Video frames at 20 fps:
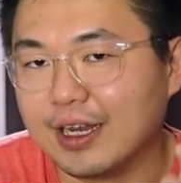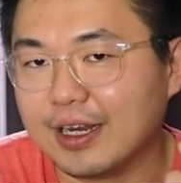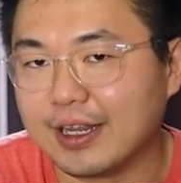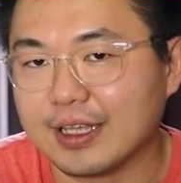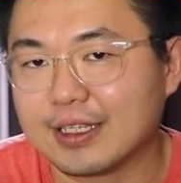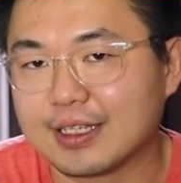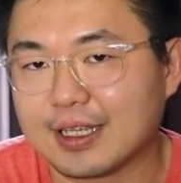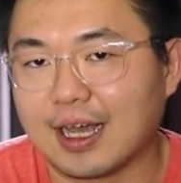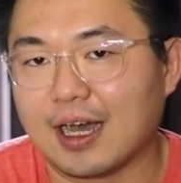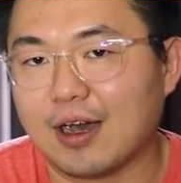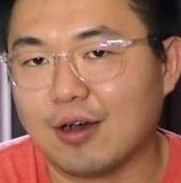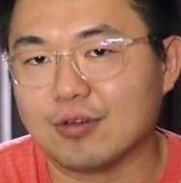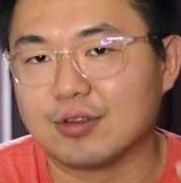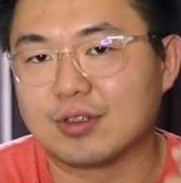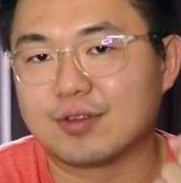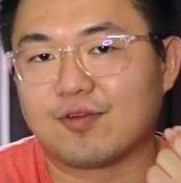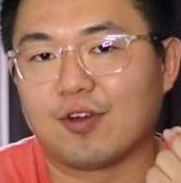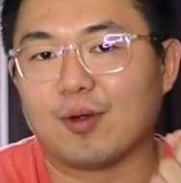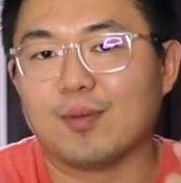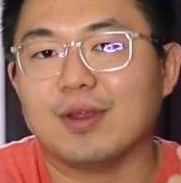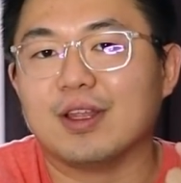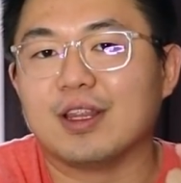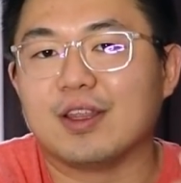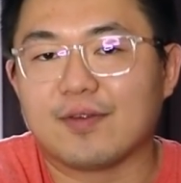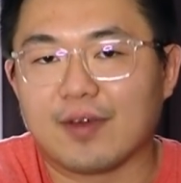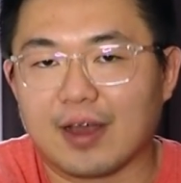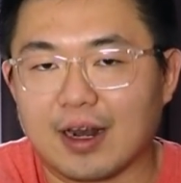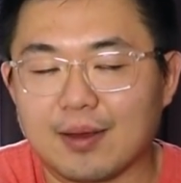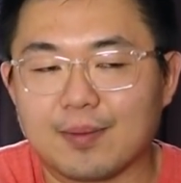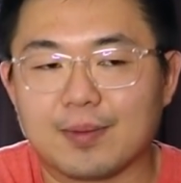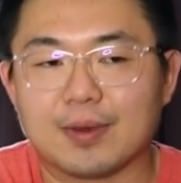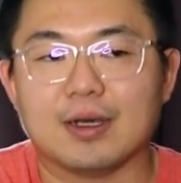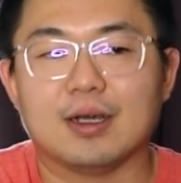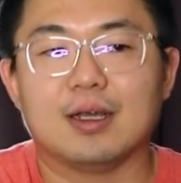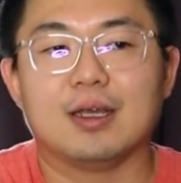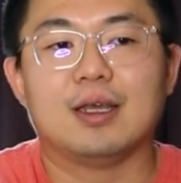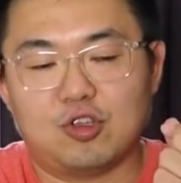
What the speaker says: discounts from the developer.